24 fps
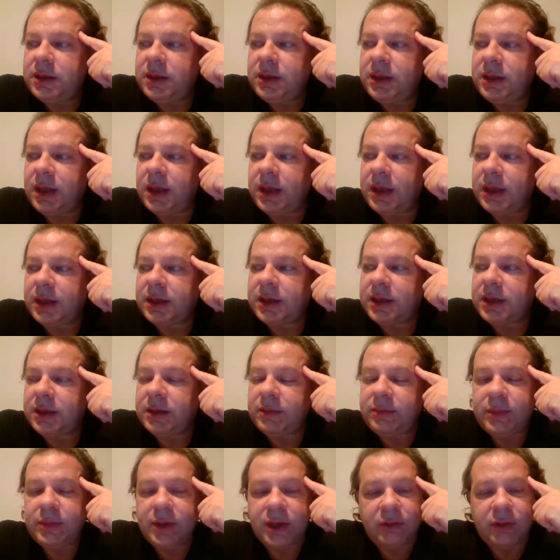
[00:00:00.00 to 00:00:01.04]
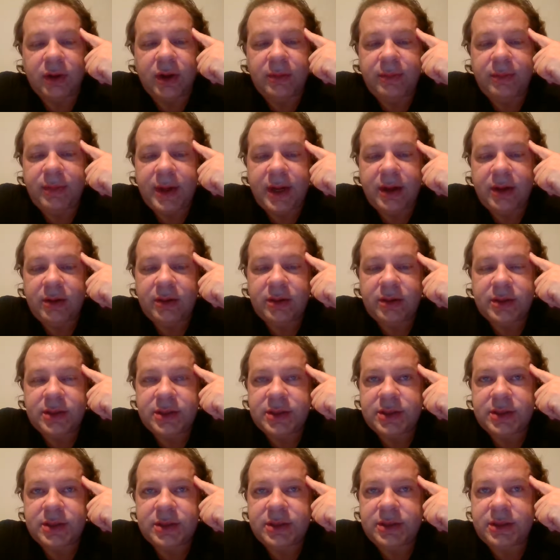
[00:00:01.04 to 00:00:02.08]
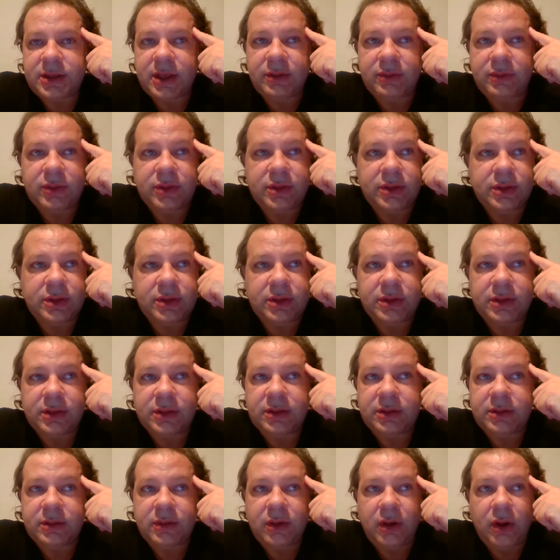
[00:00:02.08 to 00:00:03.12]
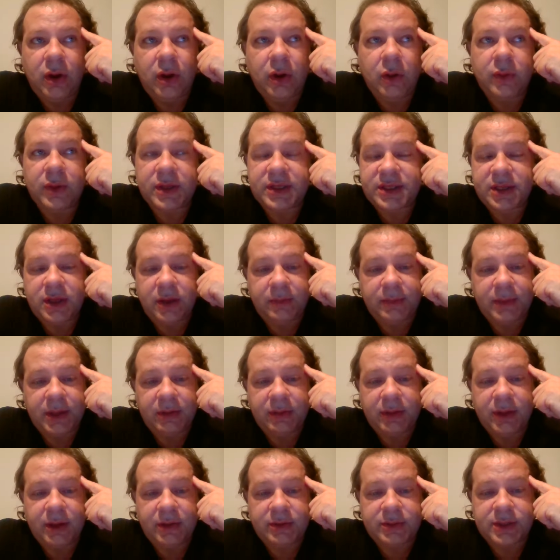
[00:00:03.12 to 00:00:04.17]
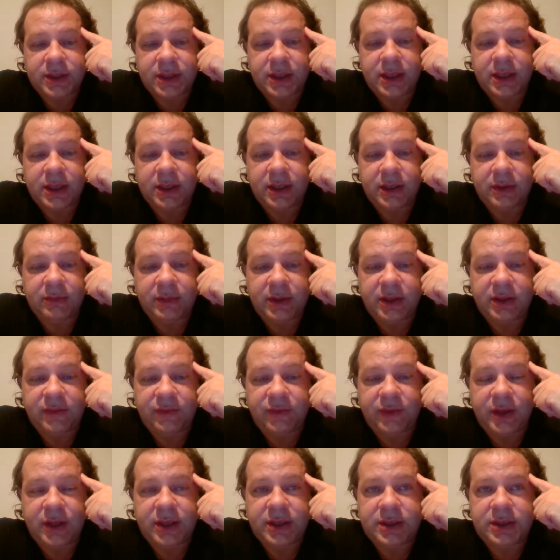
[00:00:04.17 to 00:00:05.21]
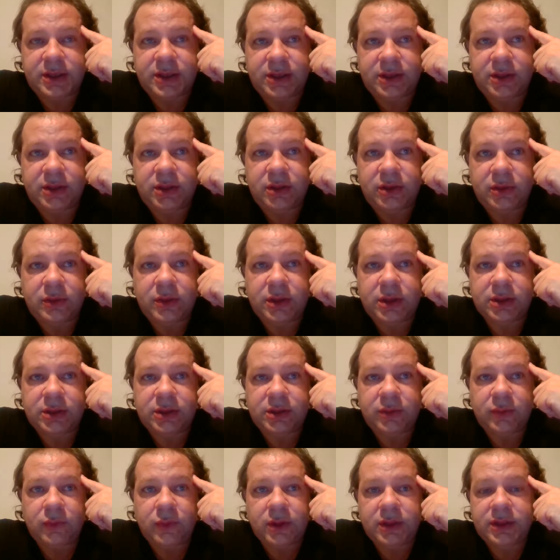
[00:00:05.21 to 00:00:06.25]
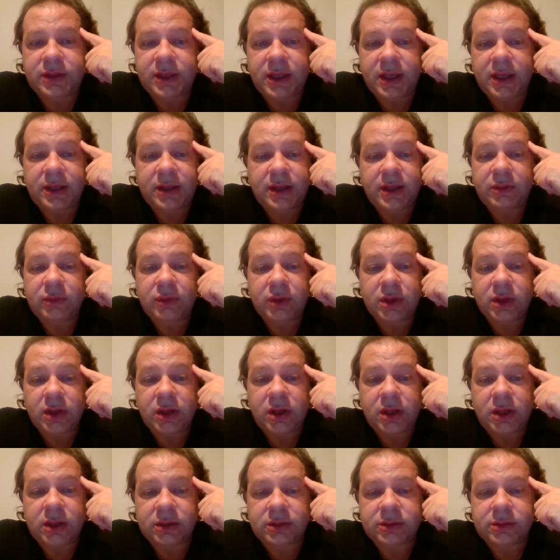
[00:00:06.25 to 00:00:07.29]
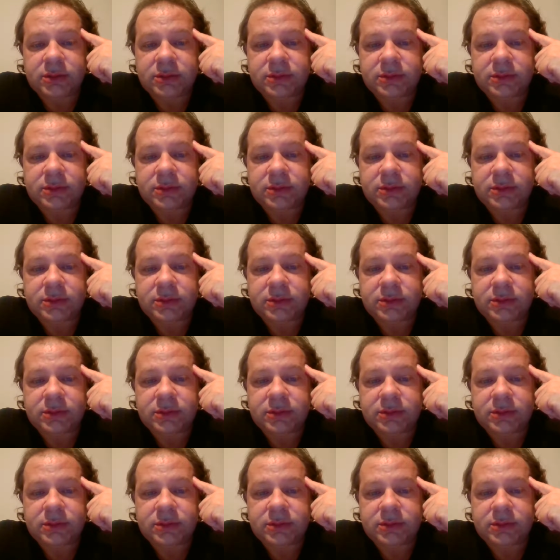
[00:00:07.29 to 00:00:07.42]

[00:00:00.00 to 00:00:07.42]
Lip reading: Like my grandparents, they would always help me out when I was a kid, give me advice. And you know what? The one day they were gone.